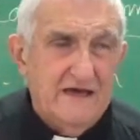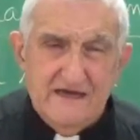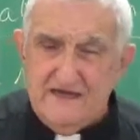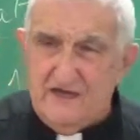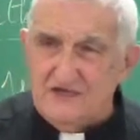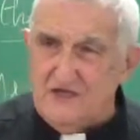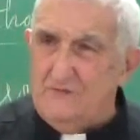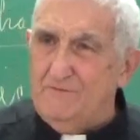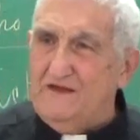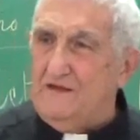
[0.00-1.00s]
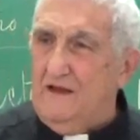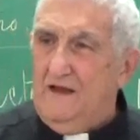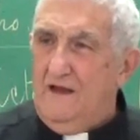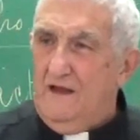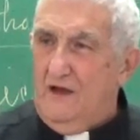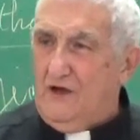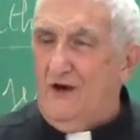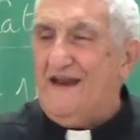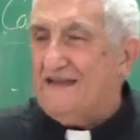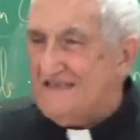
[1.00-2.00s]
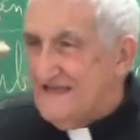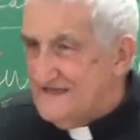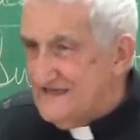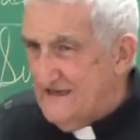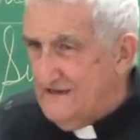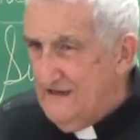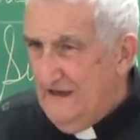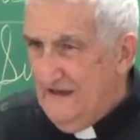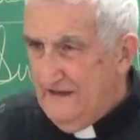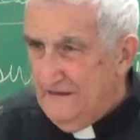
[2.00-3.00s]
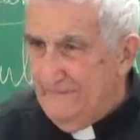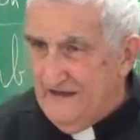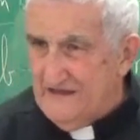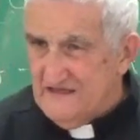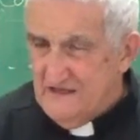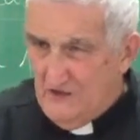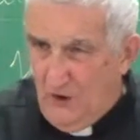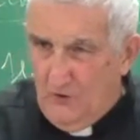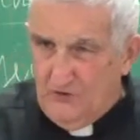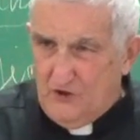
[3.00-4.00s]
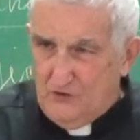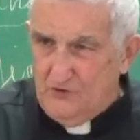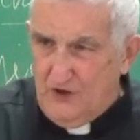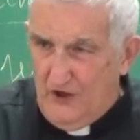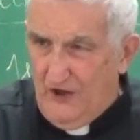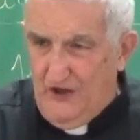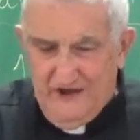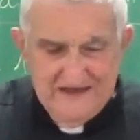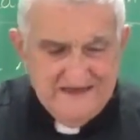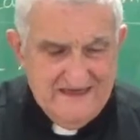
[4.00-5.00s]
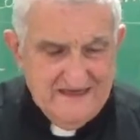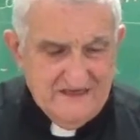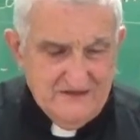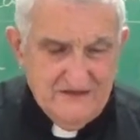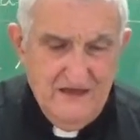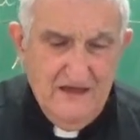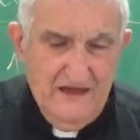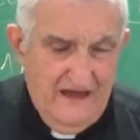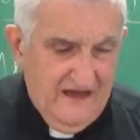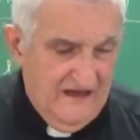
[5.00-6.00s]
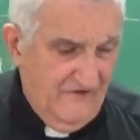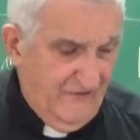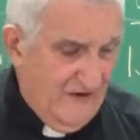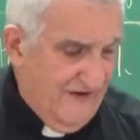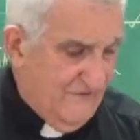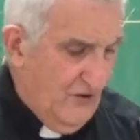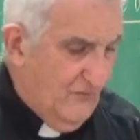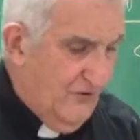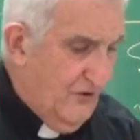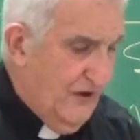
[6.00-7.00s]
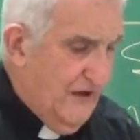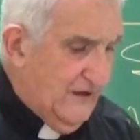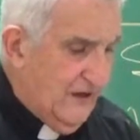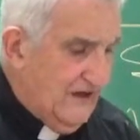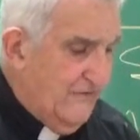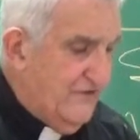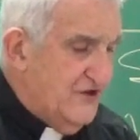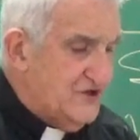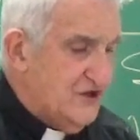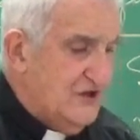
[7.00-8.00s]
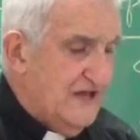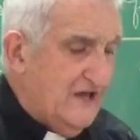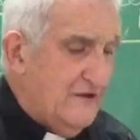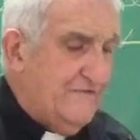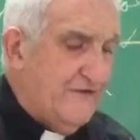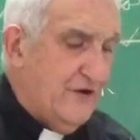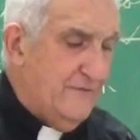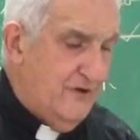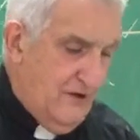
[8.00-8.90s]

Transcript: It does not mean a correct sense. It means known through the senses. And if you have the definition taken from